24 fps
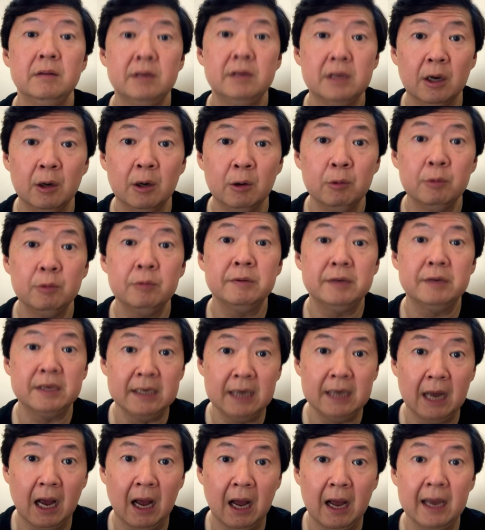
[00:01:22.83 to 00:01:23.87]
Don't
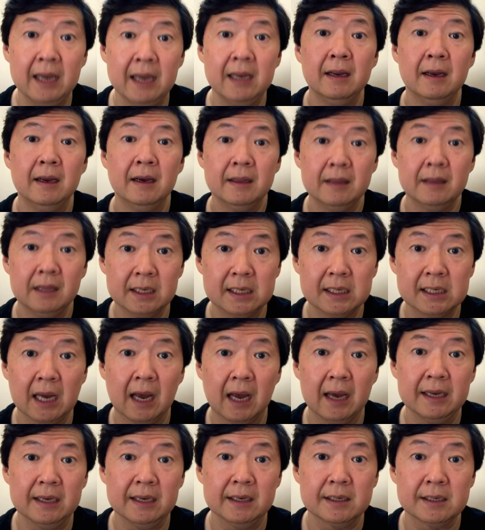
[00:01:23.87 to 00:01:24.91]
deny the
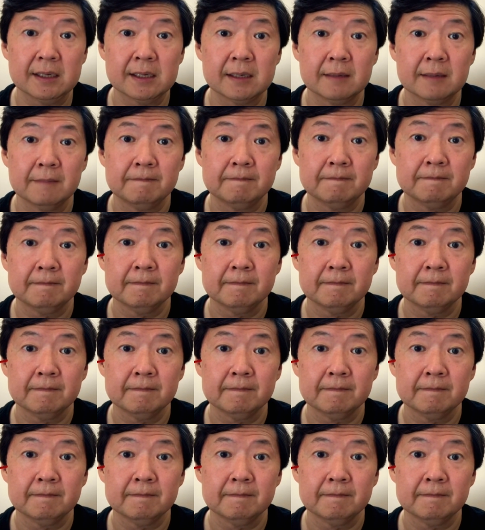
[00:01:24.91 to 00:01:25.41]
science.